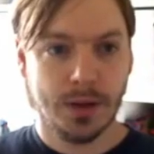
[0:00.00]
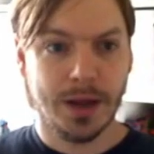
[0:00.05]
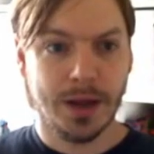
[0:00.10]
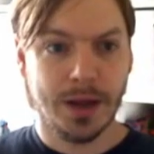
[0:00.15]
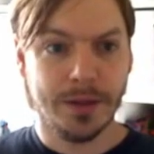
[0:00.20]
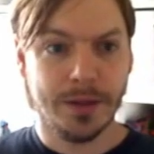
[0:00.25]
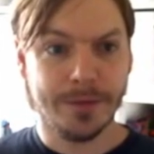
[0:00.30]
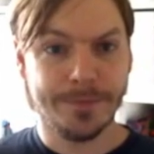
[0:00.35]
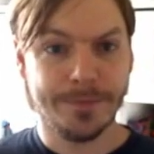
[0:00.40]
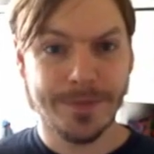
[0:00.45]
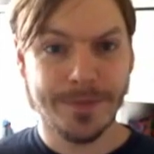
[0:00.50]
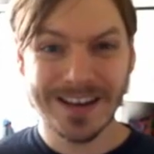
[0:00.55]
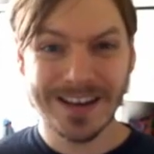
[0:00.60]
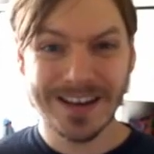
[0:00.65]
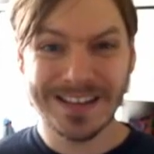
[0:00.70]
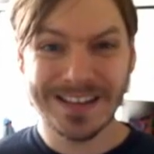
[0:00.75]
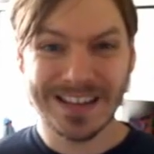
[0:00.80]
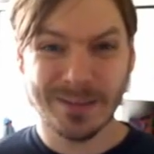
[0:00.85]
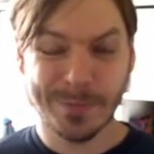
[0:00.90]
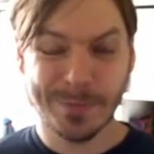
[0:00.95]
The
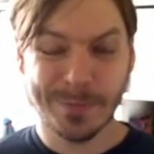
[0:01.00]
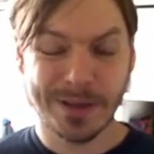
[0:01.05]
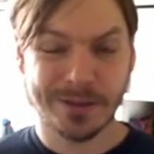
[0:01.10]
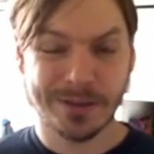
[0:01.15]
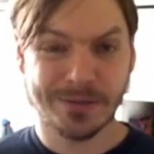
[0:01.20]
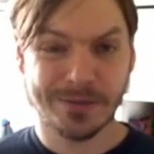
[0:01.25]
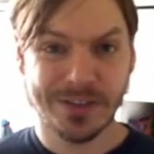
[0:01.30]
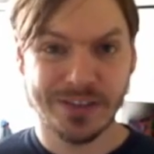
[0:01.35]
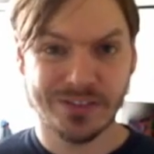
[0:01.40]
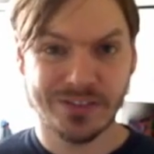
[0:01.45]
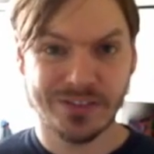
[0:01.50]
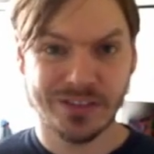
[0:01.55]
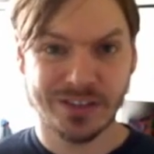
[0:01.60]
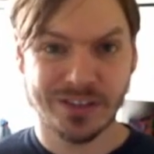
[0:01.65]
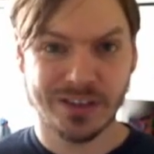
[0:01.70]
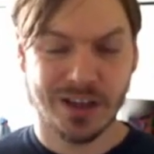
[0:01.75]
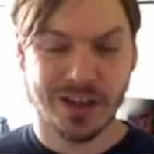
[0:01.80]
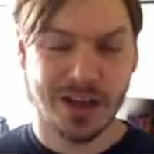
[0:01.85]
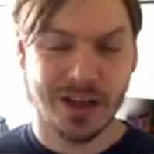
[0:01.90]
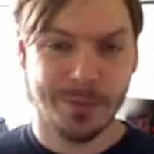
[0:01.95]
final little bit of
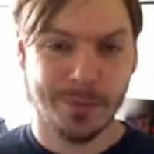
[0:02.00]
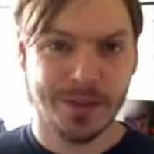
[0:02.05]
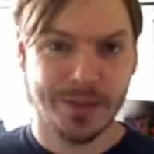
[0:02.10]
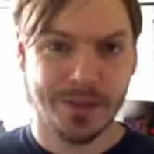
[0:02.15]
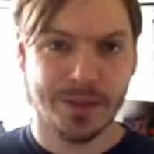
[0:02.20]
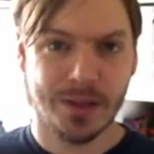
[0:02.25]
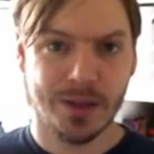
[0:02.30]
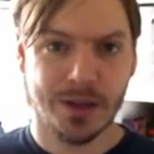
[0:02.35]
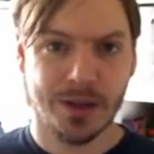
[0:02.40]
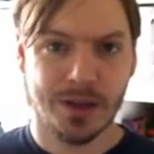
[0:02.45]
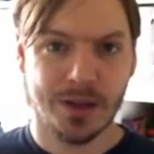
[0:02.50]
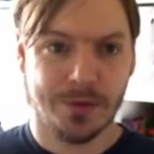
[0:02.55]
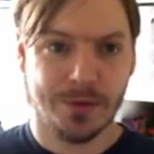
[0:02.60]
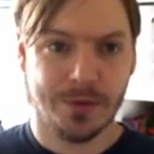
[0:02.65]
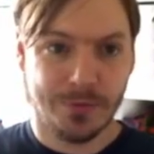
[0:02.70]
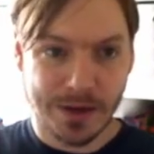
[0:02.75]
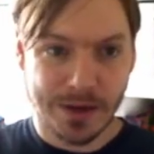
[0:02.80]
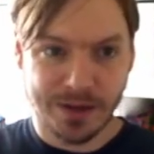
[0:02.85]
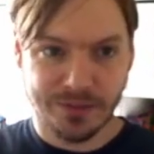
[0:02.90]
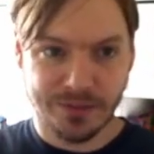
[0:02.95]
teaching in the
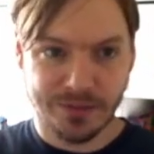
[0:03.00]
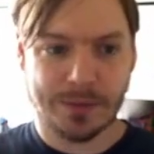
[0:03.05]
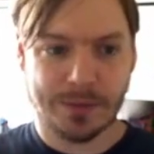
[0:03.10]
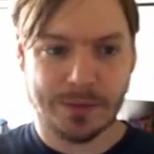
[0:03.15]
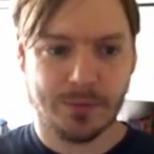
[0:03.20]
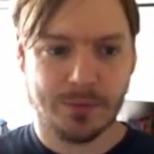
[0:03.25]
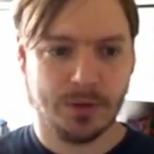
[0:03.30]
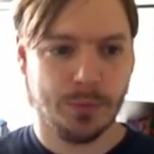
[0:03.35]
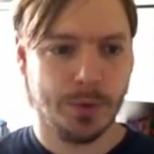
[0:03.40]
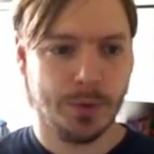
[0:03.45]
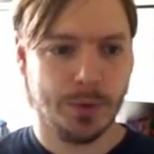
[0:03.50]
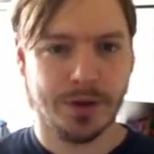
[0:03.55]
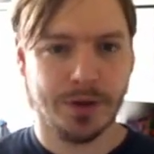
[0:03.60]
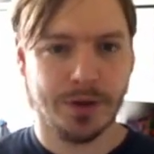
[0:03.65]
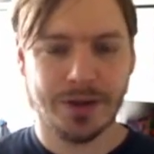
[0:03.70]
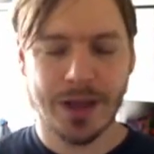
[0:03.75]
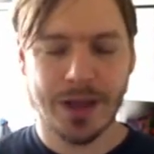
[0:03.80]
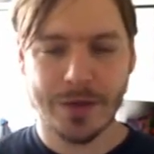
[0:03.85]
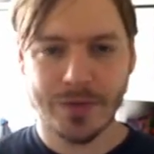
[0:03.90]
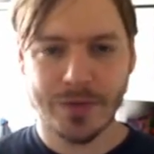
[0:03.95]
Radians chapter that we're going to
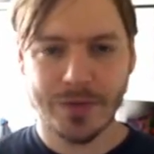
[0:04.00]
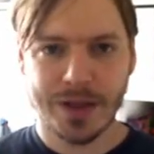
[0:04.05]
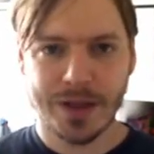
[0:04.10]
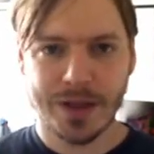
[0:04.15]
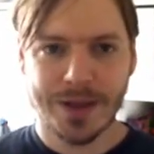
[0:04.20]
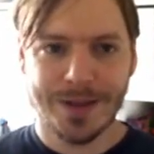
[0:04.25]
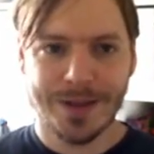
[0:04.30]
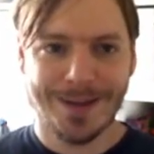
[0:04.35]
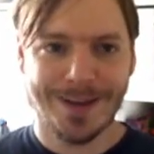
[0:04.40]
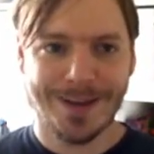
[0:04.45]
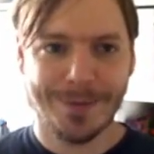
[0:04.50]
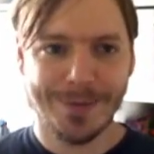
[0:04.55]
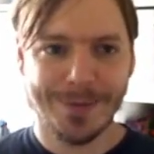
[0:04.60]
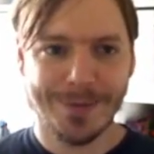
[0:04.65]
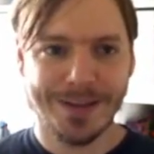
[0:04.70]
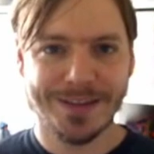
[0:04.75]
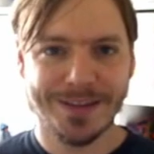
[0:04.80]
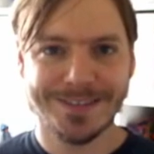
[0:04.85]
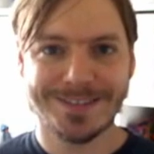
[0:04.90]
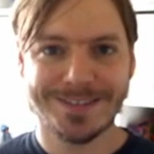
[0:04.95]
cover
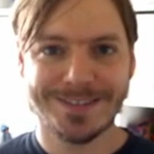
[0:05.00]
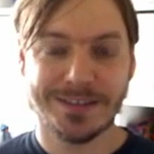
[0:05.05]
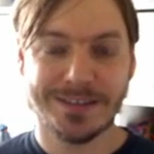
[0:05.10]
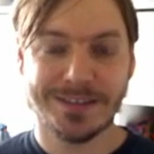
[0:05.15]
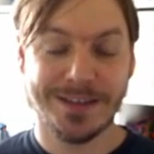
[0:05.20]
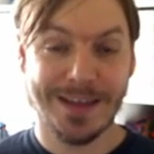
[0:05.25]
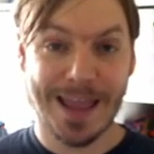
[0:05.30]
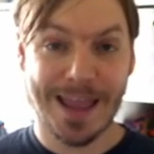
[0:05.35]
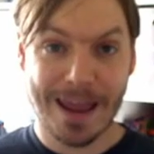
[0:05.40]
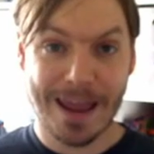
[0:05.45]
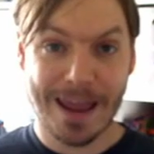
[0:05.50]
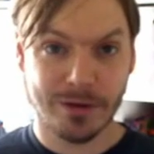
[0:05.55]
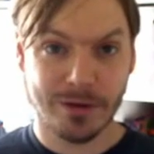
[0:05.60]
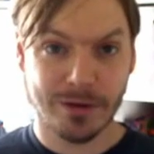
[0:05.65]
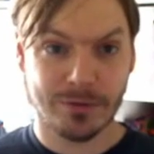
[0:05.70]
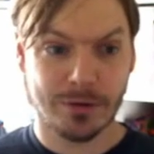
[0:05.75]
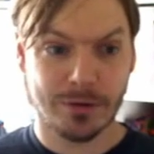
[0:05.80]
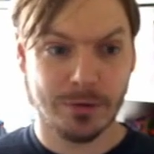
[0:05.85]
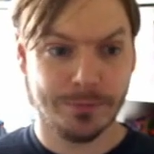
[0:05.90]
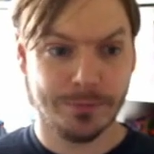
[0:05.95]
is the
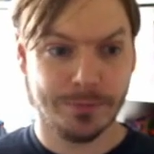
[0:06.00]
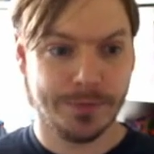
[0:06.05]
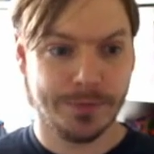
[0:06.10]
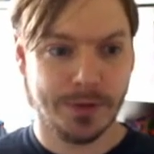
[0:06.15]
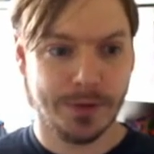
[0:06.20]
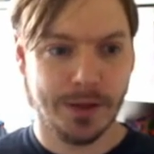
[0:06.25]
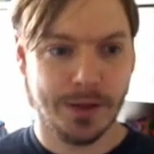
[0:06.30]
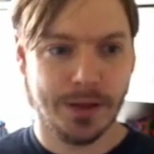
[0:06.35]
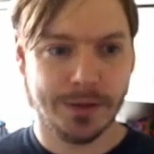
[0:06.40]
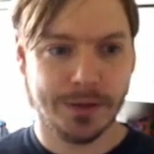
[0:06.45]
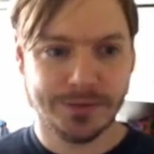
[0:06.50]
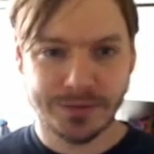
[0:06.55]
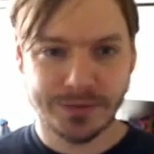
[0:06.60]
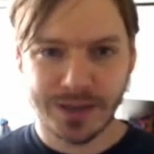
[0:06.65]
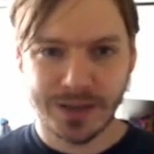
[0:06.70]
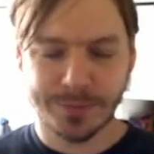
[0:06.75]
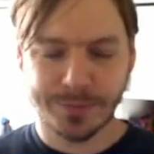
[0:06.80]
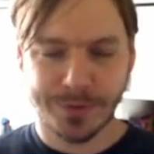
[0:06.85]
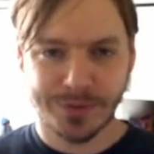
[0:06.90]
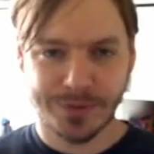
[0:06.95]
area of
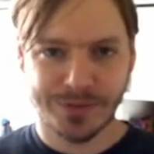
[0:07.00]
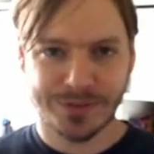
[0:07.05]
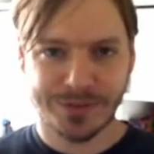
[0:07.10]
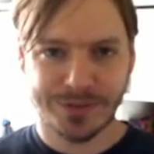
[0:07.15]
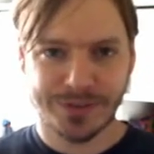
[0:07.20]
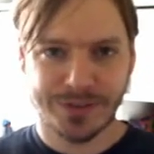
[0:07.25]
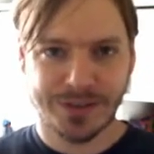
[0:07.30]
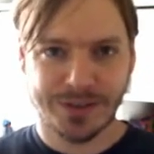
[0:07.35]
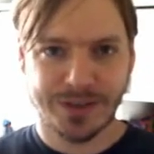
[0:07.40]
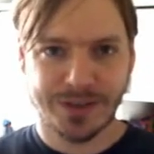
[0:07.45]
segment.